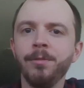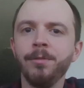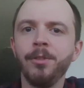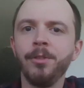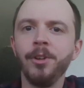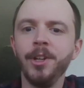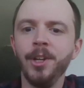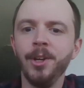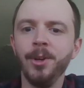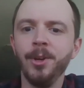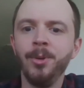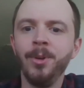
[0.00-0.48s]
for
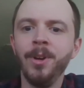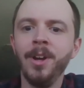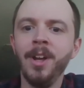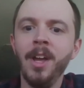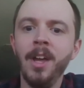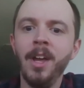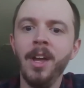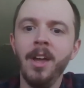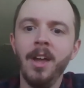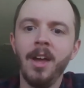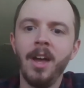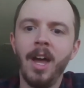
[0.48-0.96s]
you
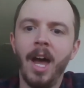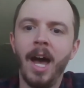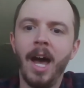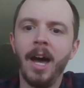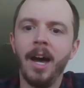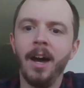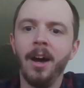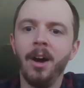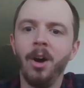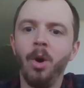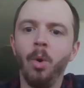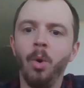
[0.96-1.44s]

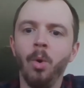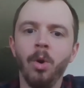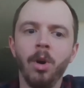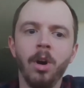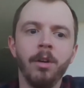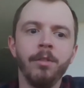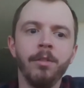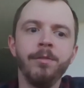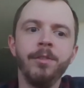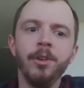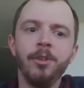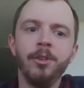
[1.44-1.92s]
uh,
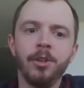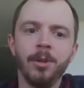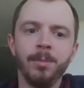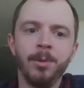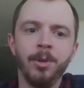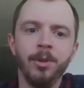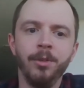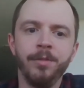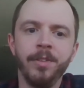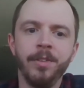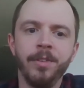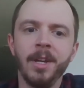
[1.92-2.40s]
or future
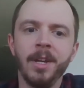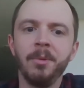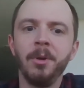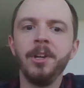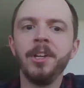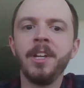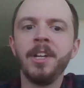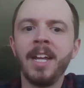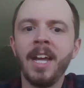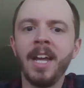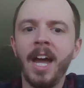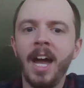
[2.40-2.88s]
proofing, where you
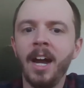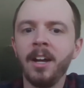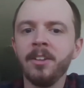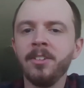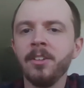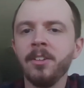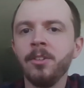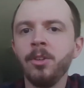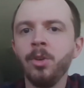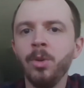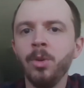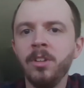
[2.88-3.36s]
can get
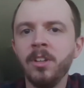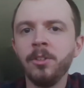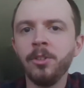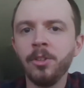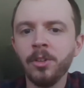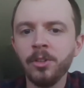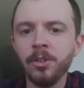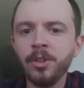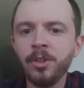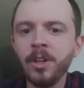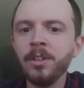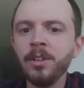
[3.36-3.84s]
access to a
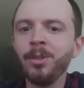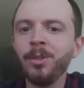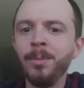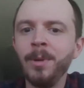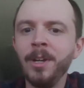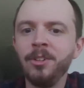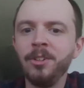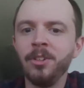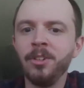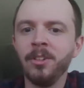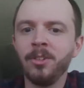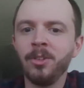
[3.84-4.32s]
digital
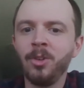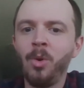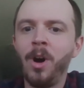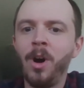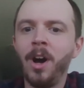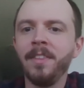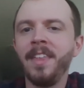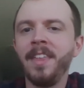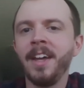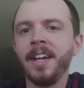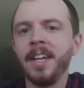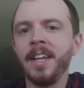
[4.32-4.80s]
transformation
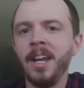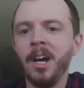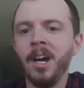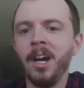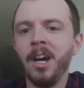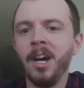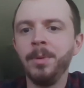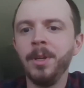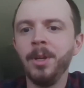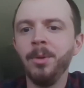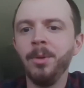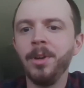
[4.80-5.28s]
squad that can
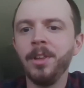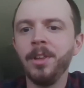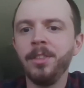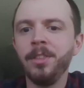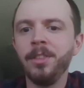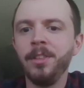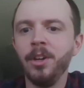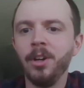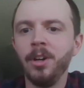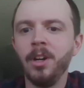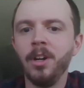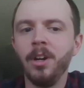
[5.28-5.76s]
help you with
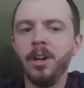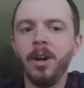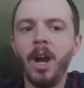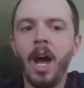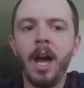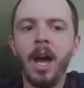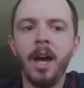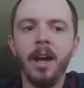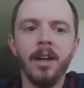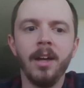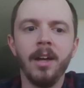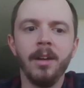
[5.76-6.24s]
your,
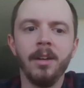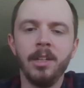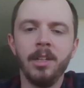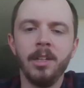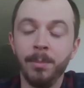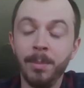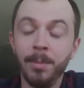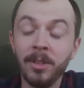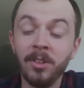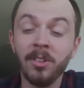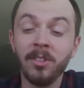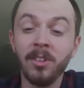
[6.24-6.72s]
uh, your
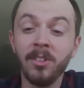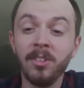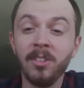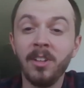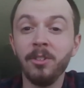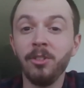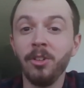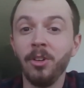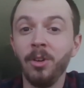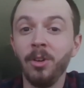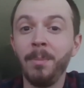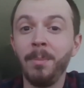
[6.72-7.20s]
business's
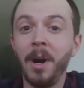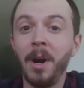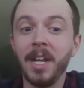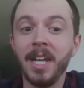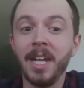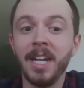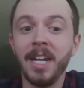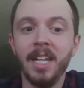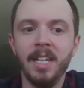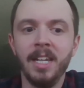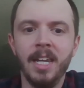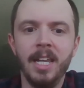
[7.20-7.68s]
digital
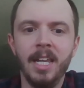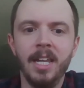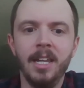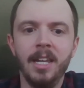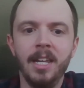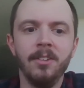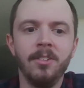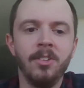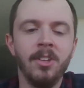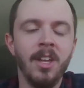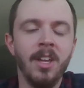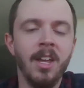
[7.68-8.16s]
marketing
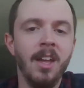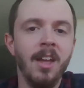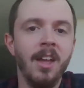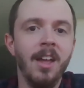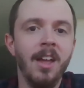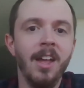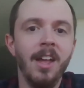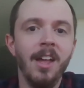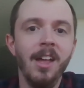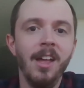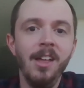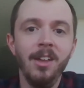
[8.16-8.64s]
needs.
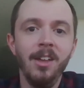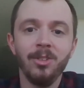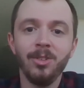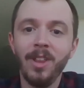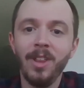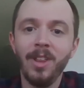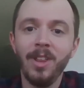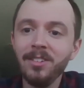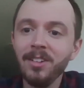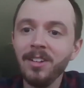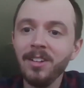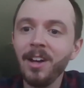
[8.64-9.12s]
So
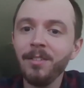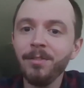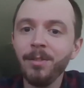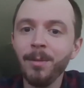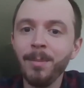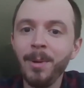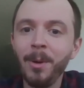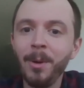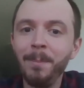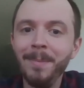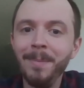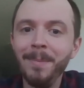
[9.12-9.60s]
that's enough
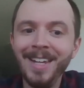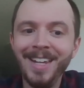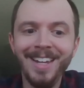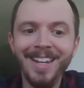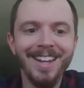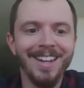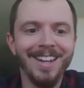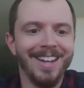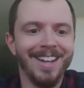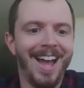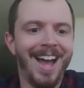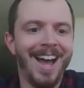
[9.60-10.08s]
about
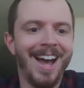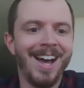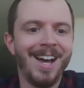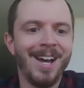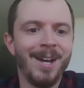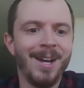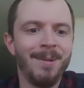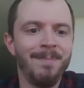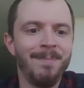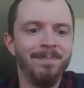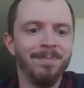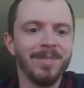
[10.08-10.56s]
me.
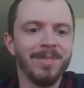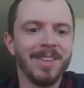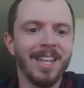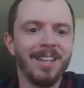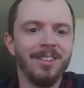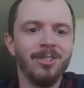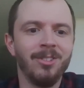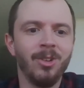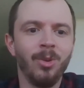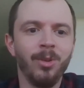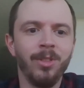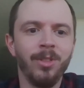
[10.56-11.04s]
Um,
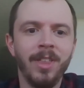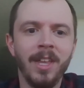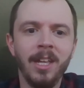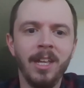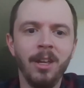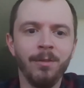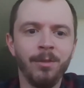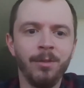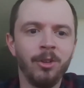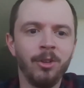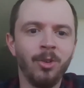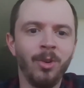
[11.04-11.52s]
so thank
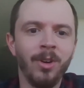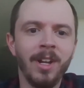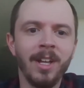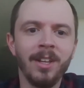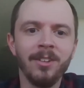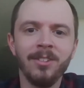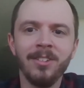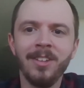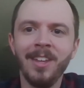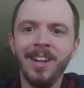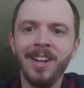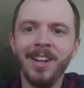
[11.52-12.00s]
you for joining
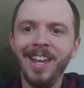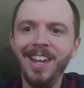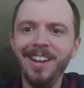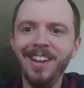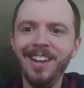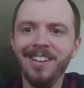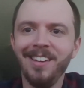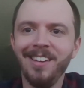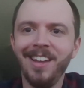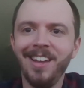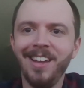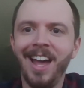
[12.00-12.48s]
us
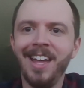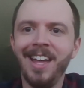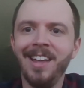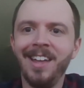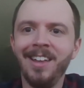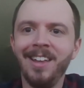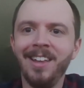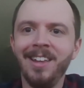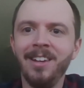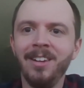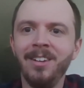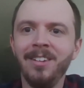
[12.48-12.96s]
today.
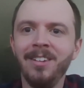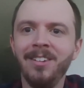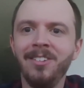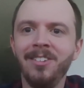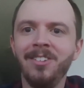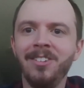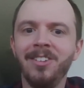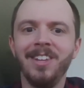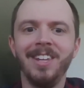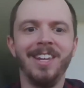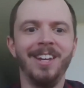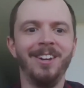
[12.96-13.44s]
And
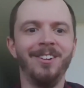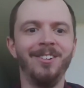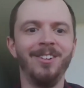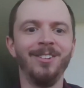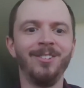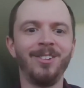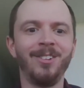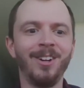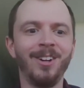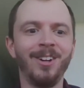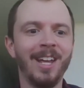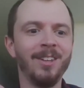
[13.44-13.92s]
here
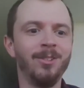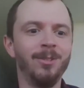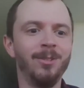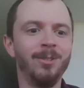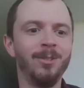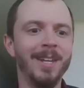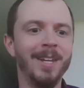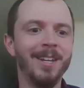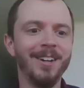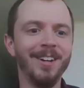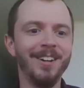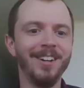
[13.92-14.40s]
is our guest
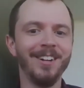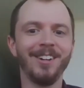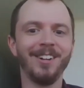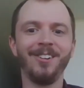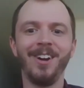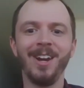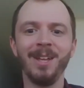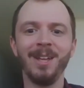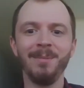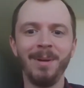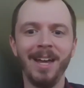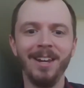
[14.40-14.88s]
speaker,
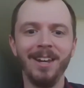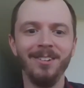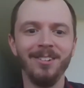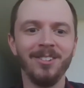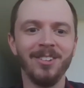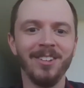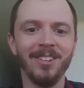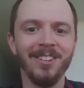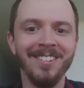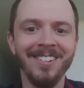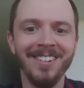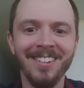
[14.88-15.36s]
Craig
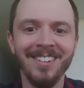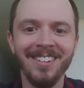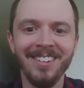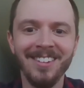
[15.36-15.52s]
Patterson. Thank